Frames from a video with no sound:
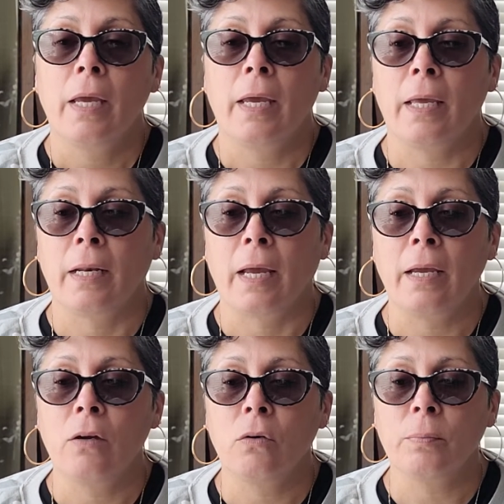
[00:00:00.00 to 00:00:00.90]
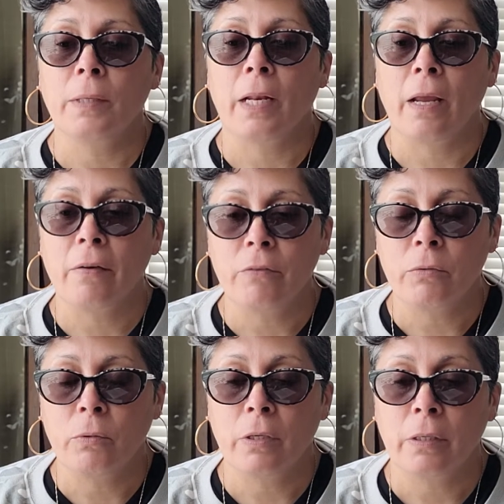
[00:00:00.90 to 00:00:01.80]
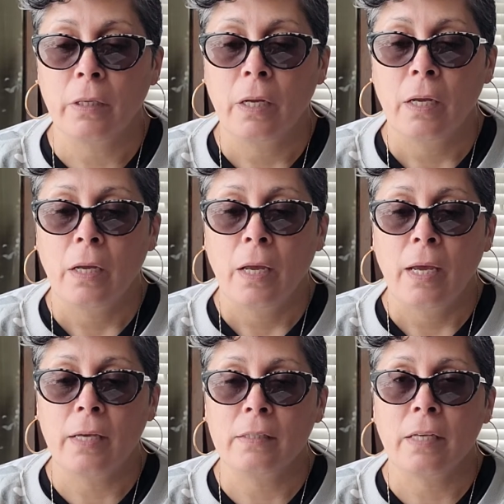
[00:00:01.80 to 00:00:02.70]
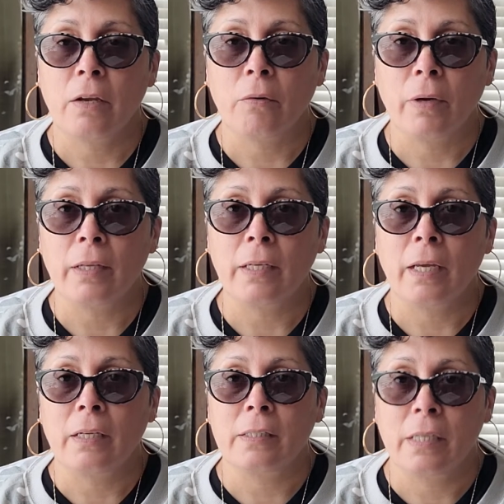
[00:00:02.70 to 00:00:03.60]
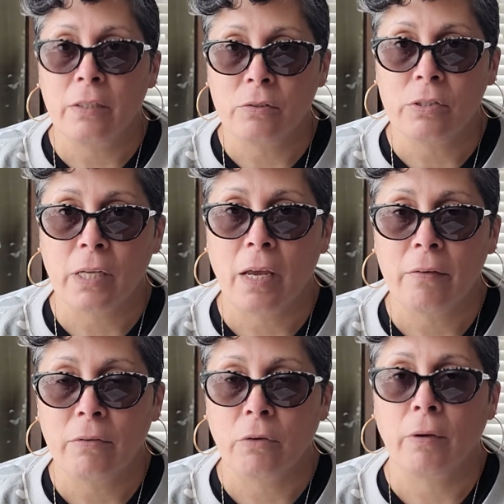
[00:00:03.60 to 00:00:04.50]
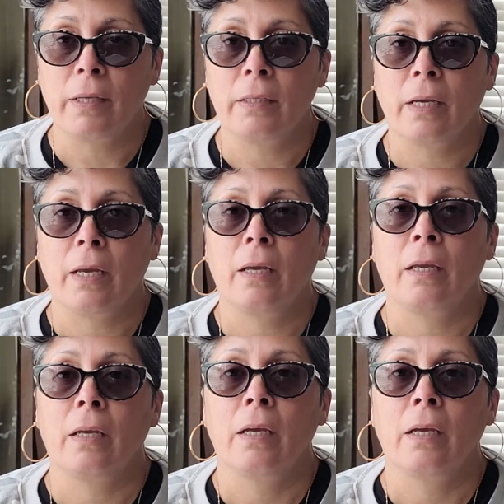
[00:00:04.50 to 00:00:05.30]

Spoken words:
And I hope that everyone has a great day and continues to have a great day.